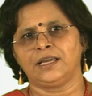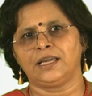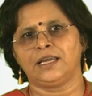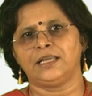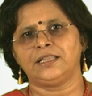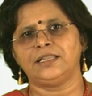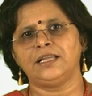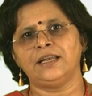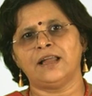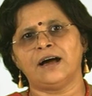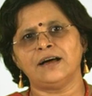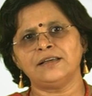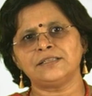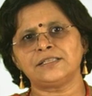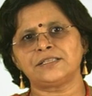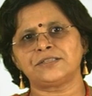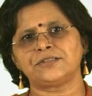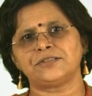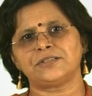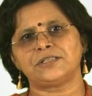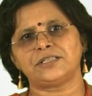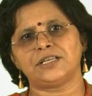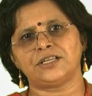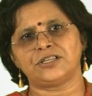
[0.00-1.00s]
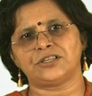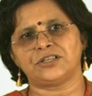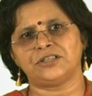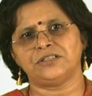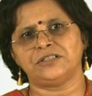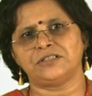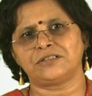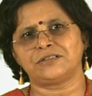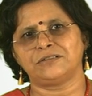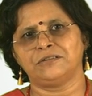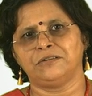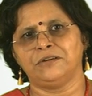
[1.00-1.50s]
the last
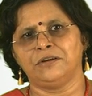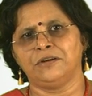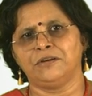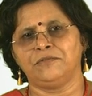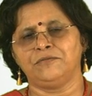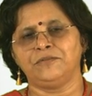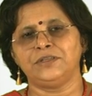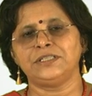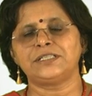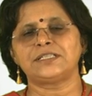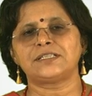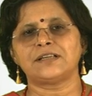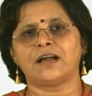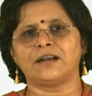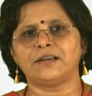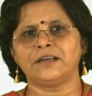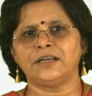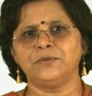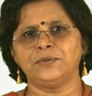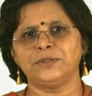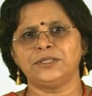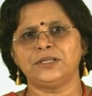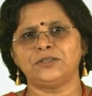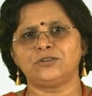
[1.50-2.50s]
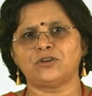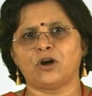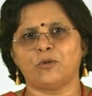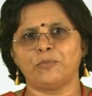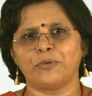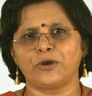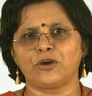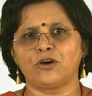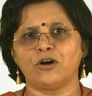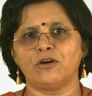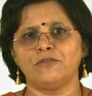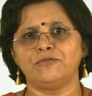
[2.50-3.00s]
sessions, we started with the
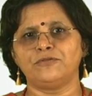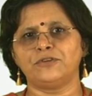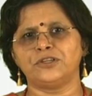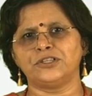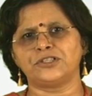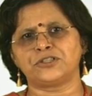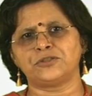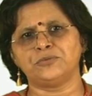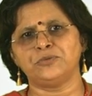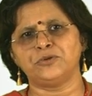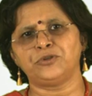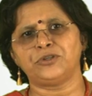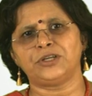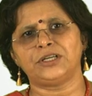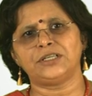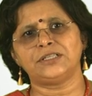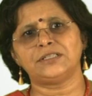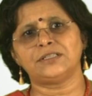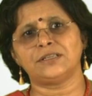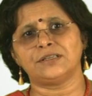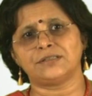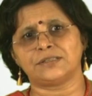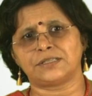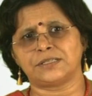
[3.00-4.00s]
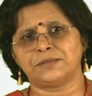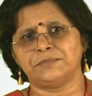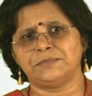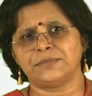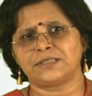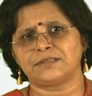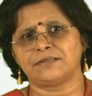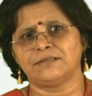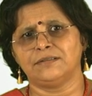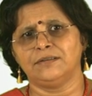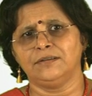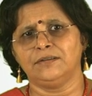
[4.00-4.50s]
topic of distributed
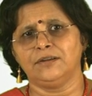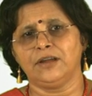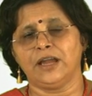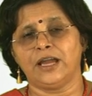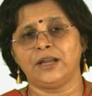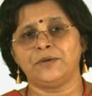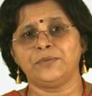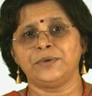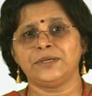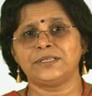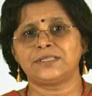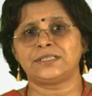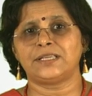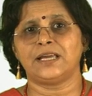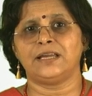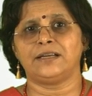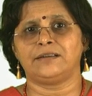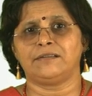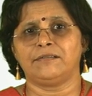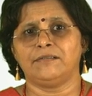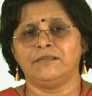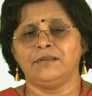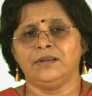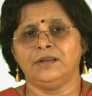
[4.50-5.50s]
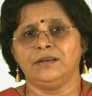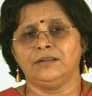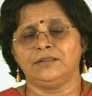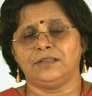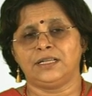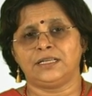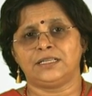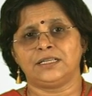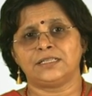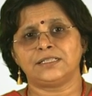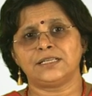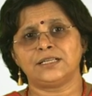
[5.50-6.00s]
systems, and we said that
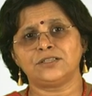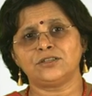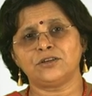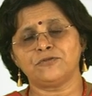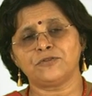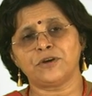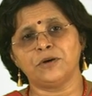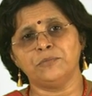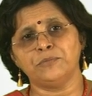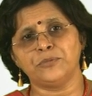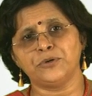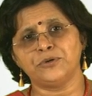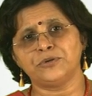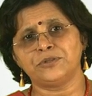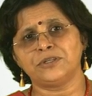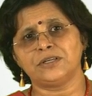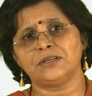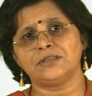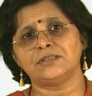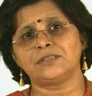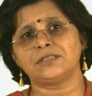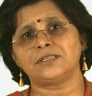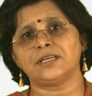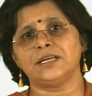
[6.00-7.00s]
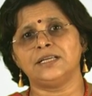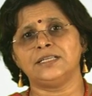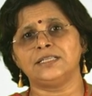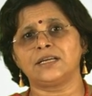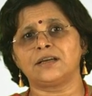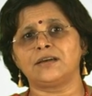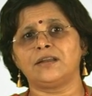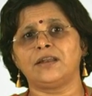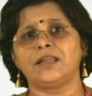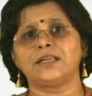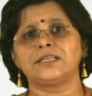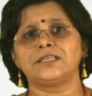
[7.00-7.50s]
a set of computers
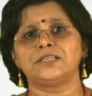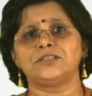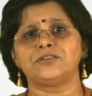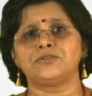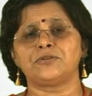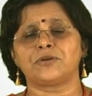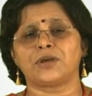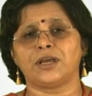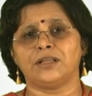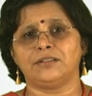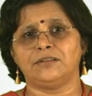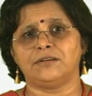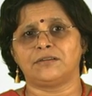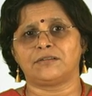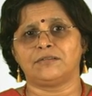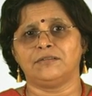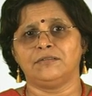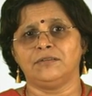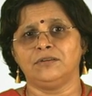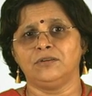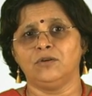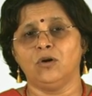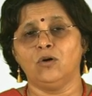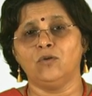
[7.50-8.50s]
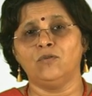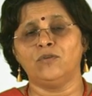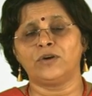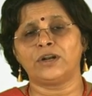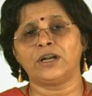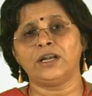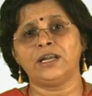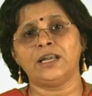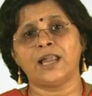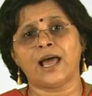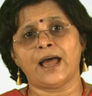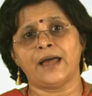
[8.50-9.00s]
interconnected together over a
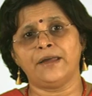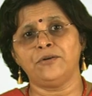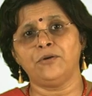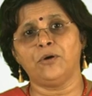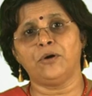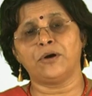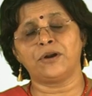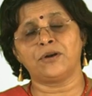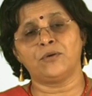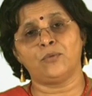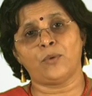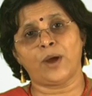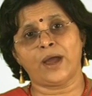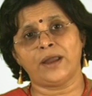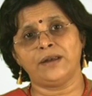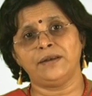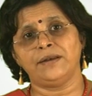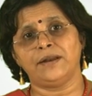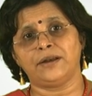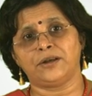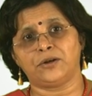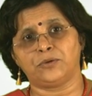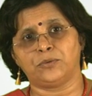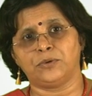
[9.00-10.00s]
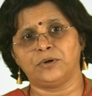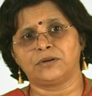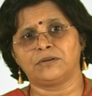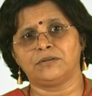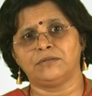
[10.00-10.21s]
LAN or a WAN network